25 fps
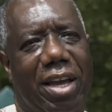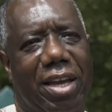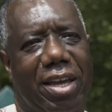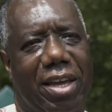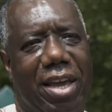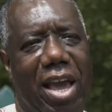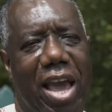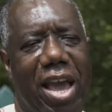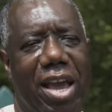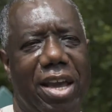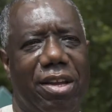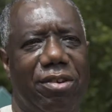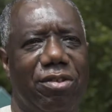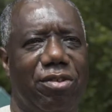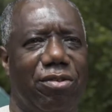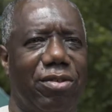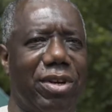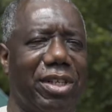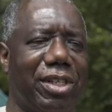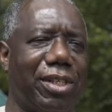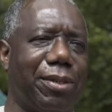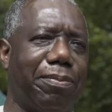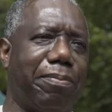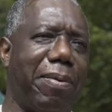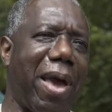gain
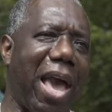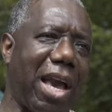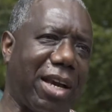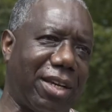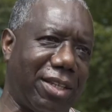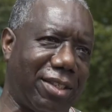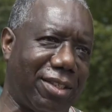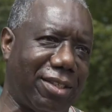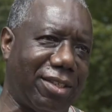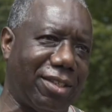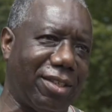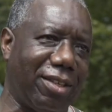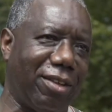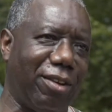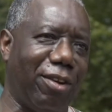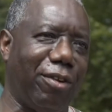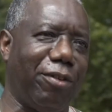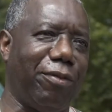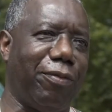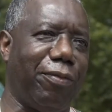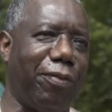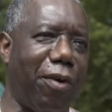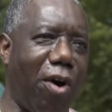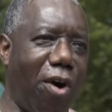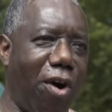respect
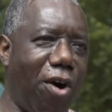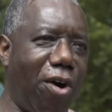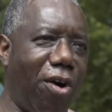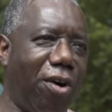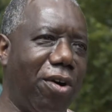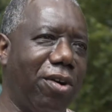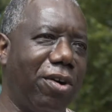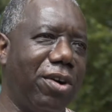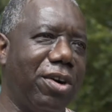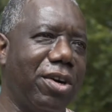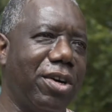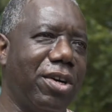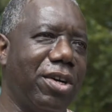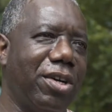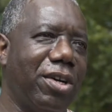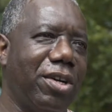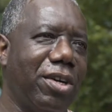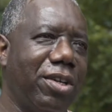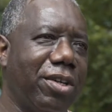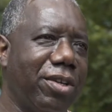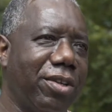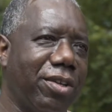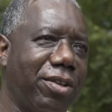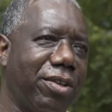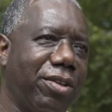for
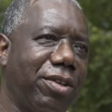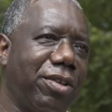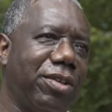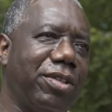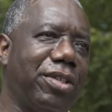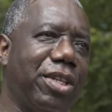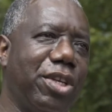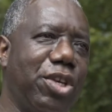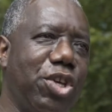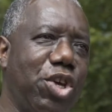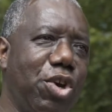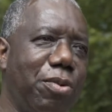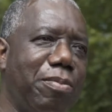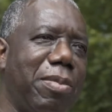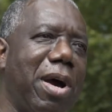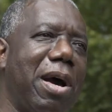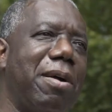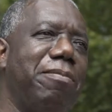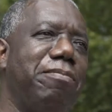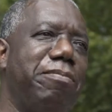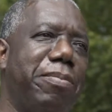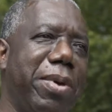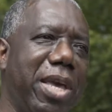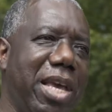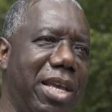the
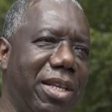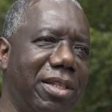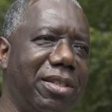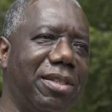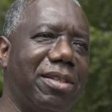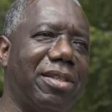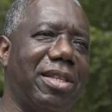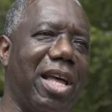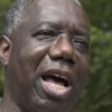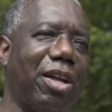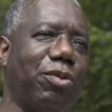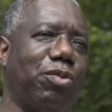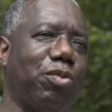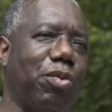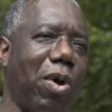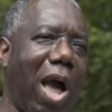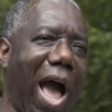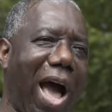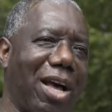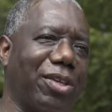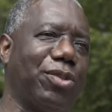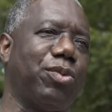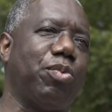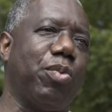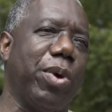human beings that
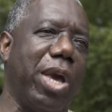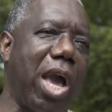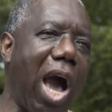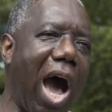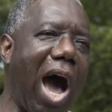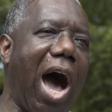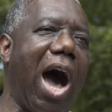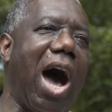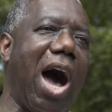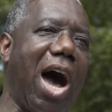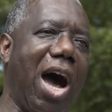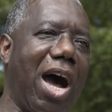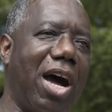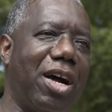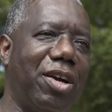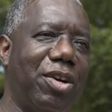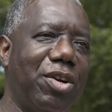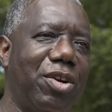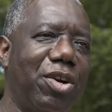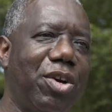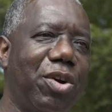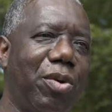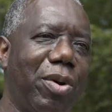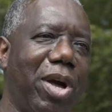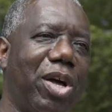as we are,
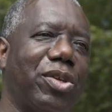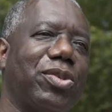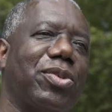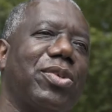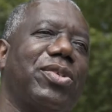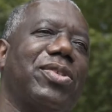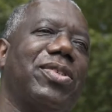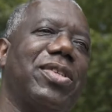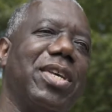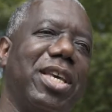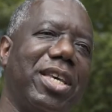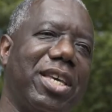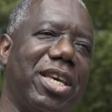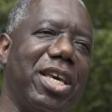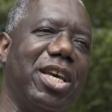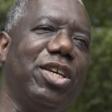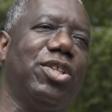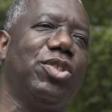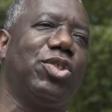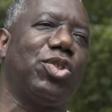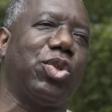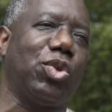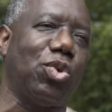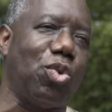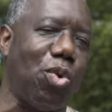we're also
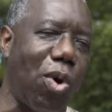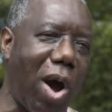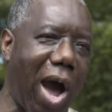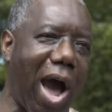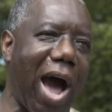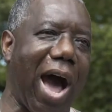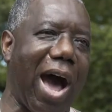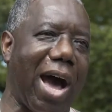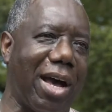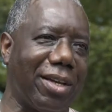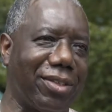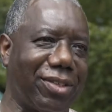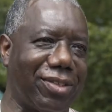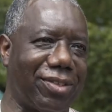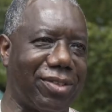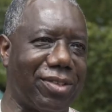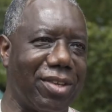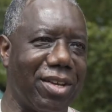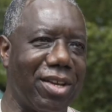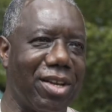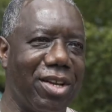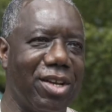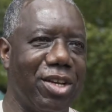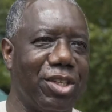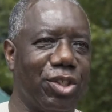seeking through us
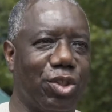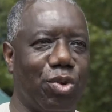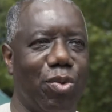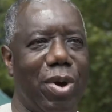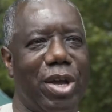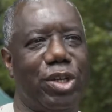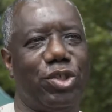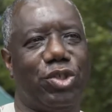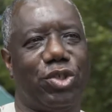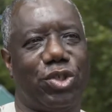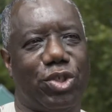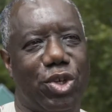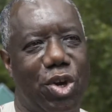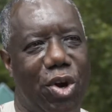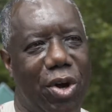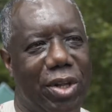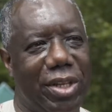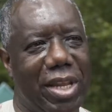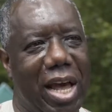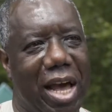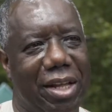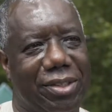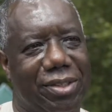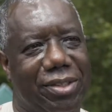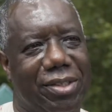to ensure
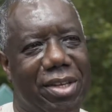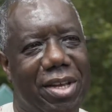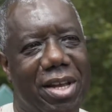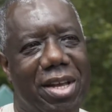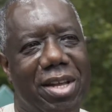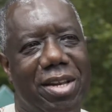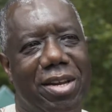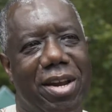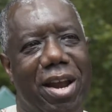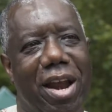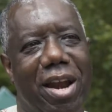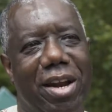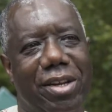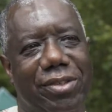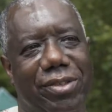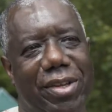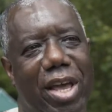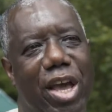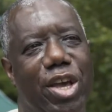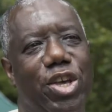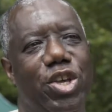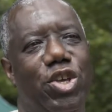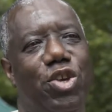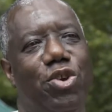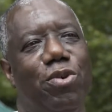that there is
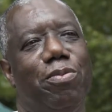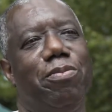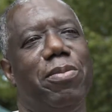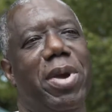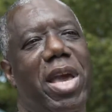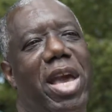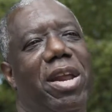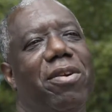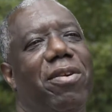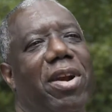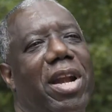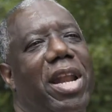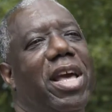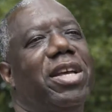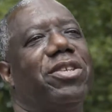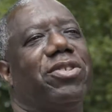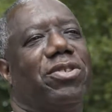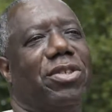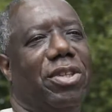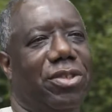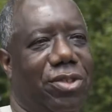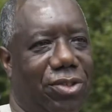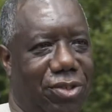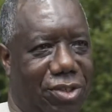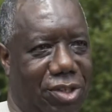a humane
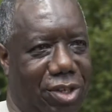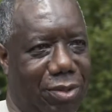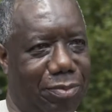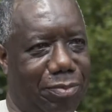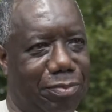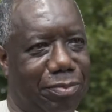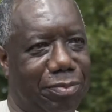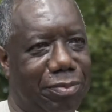relationship